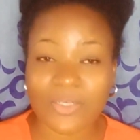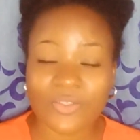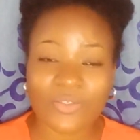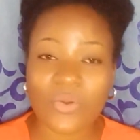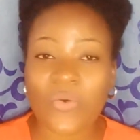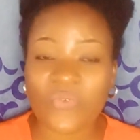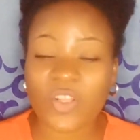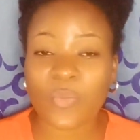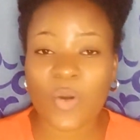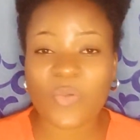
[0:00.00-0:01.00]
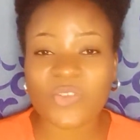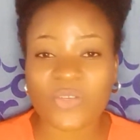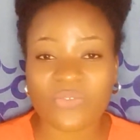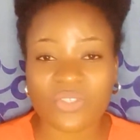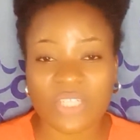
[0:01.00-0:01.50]
So for the purpose
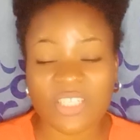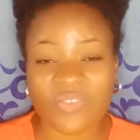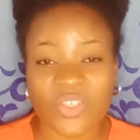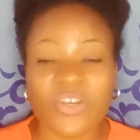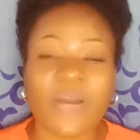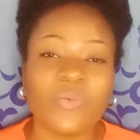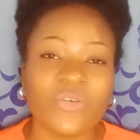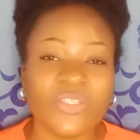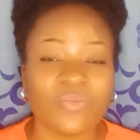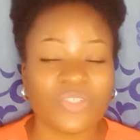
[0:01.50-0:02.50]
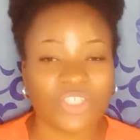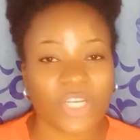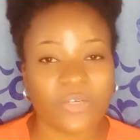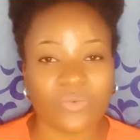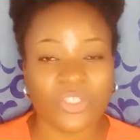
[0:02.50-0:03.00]
of today's video, I'm going to be
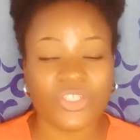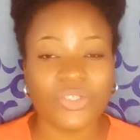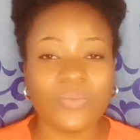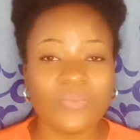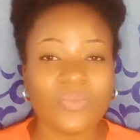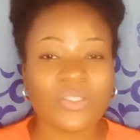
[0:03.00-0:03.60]
sharing with you